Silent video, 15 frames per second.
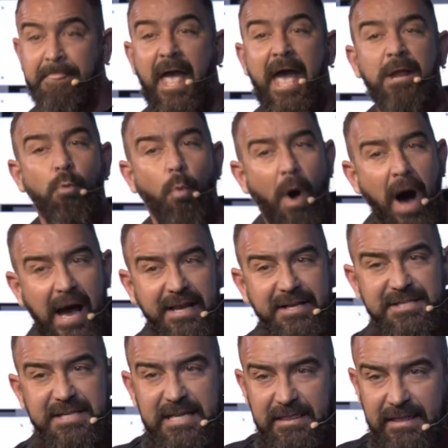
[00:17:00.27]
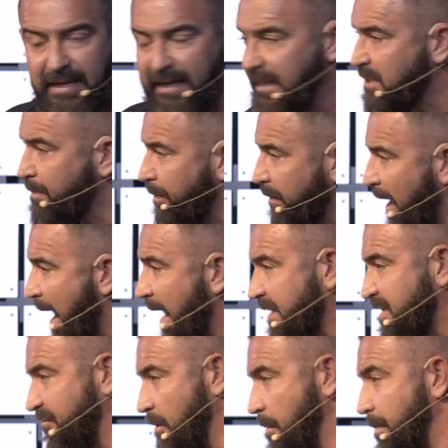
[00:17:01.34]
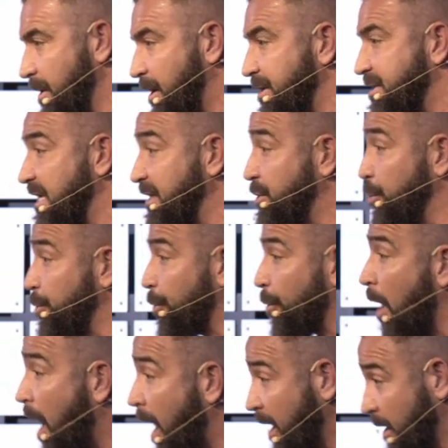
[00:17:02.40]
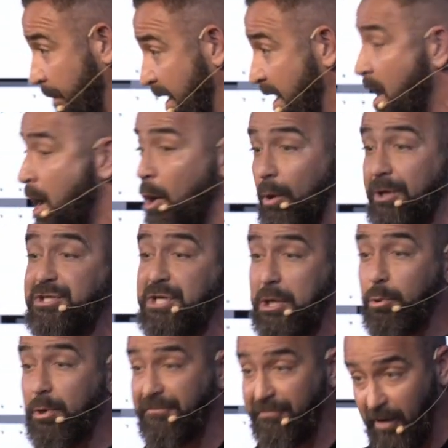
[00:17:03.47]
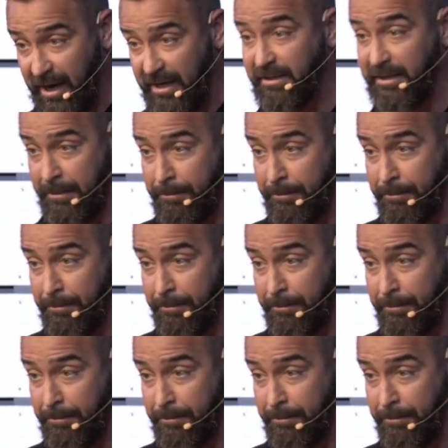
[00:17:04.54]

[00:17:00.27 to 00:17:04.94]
And why does he think it's blasphemy? Because in Deuteronomy, which he would have likely